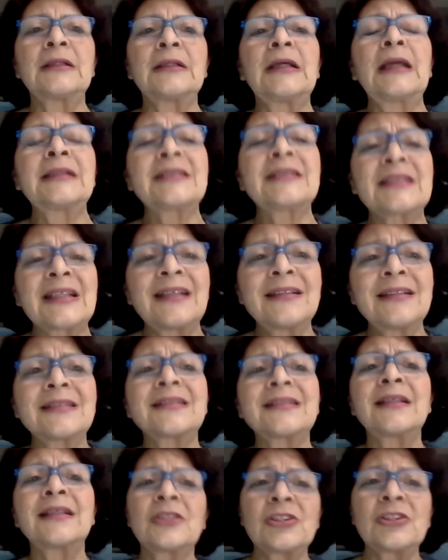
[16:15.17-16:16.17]
it's
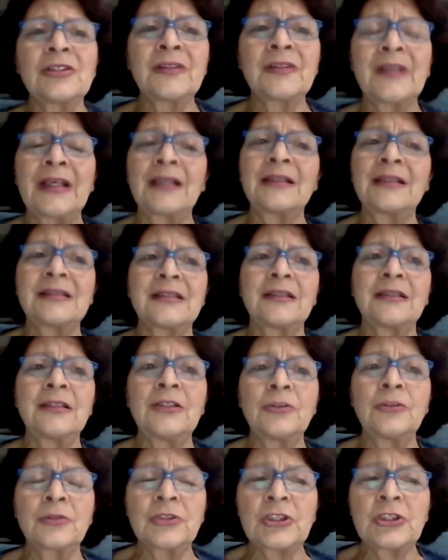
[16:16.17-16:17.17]
essential that
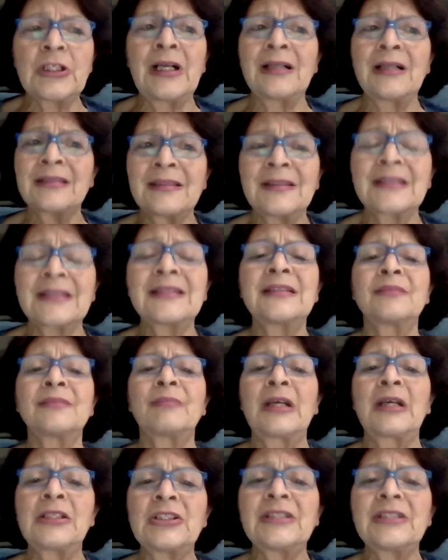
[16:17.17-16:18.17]
your child, and this is
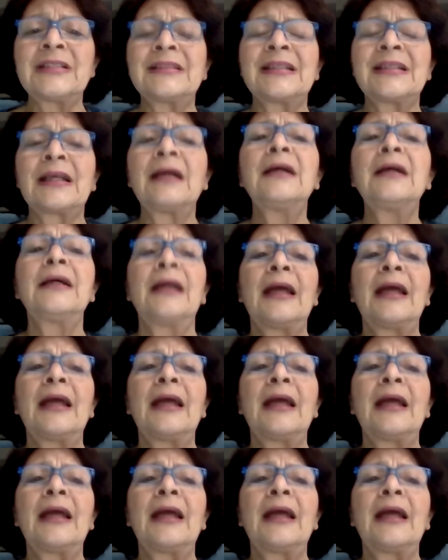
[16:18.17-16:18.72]
much easier,